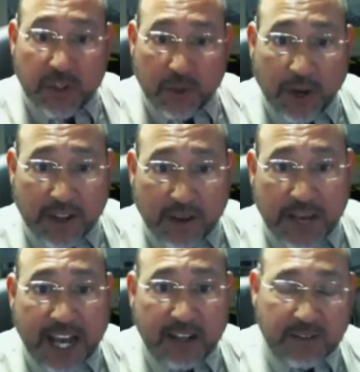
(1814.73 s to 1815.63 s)
wear them
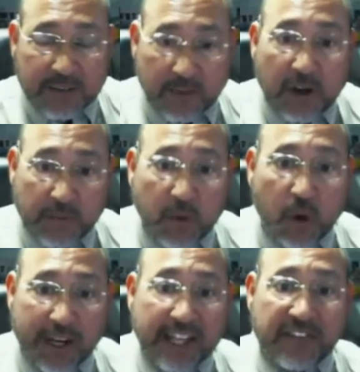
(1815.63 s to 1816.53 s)
out
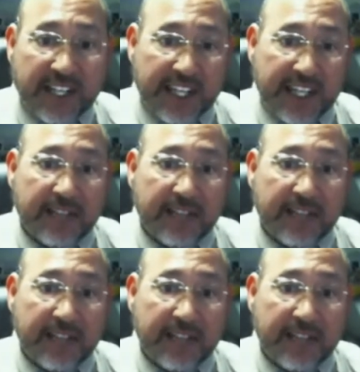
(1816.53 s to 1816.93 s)
more evenly.